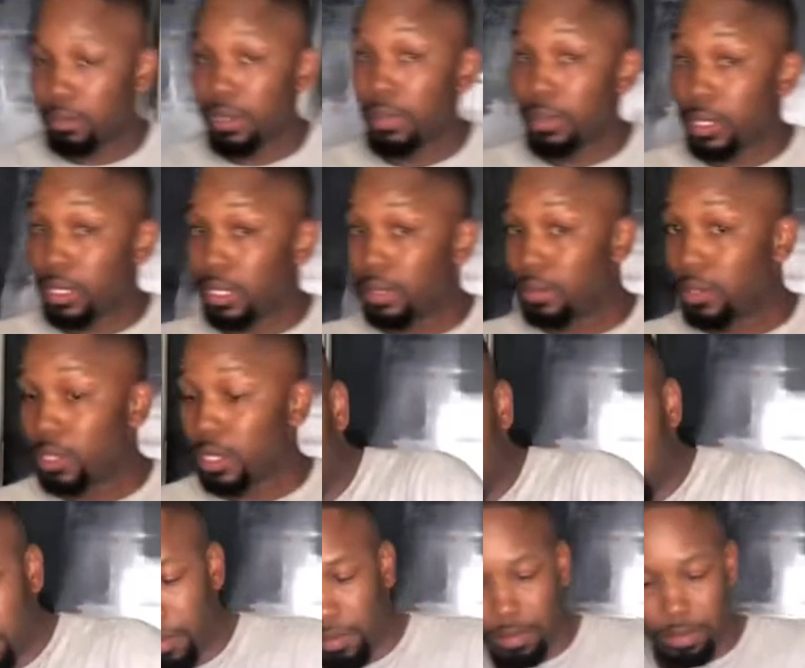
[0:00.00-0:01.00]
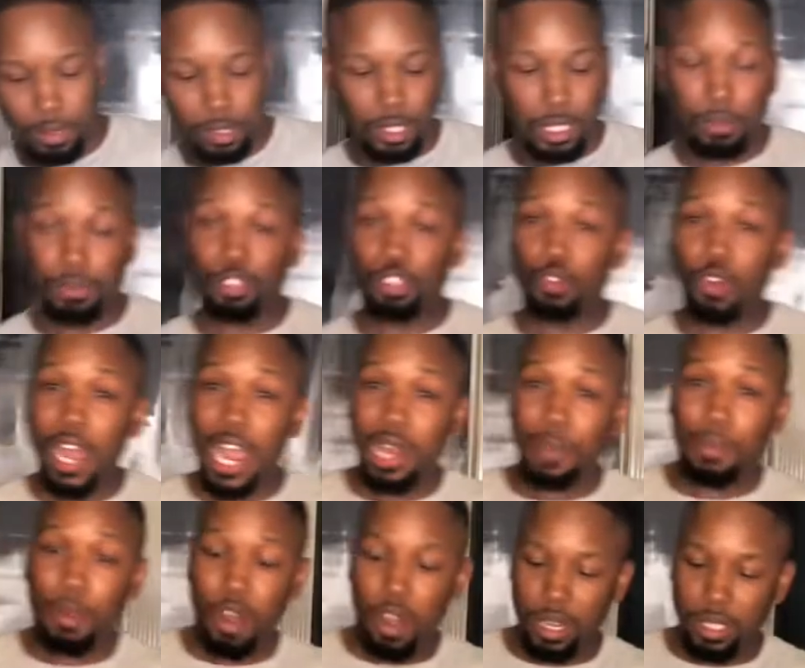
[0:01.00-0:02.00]
maybe a little more. Some
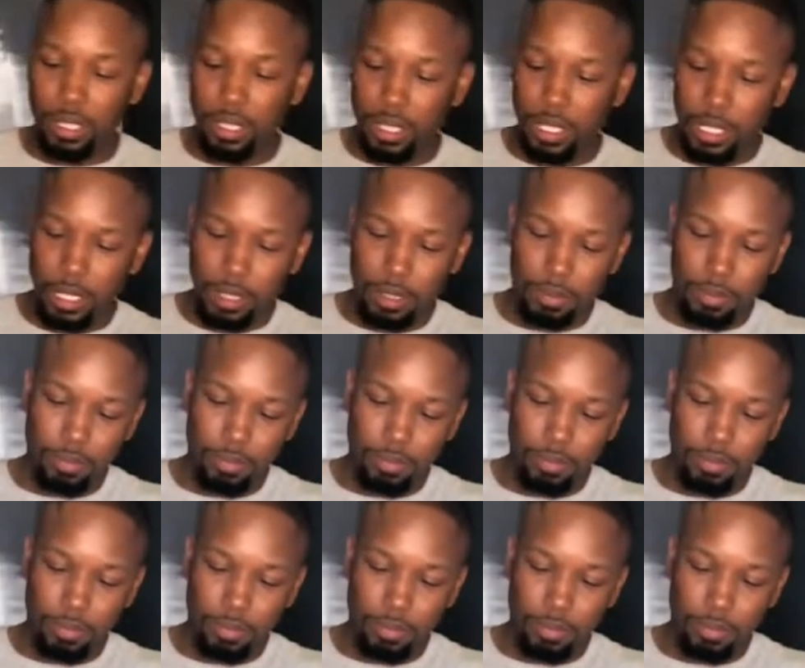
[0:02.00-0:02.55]
dried parsley.